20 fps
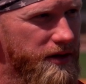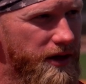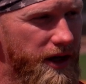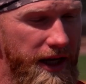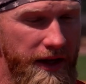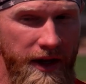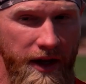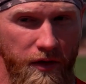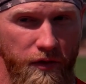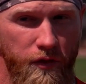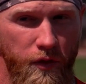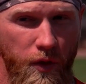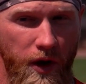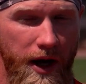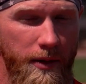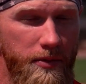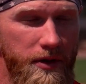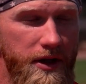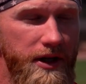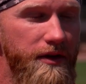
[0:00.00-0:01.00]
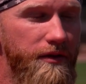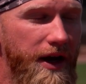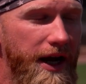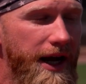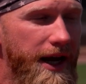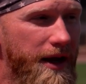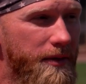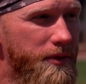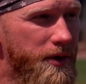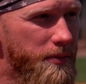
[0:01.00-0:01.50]
and therefore I believe
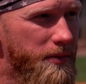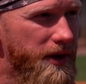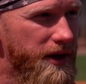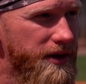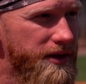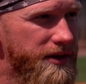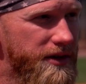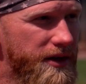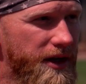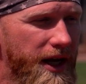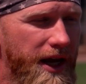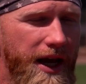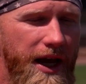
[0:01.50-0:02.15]
I am the best.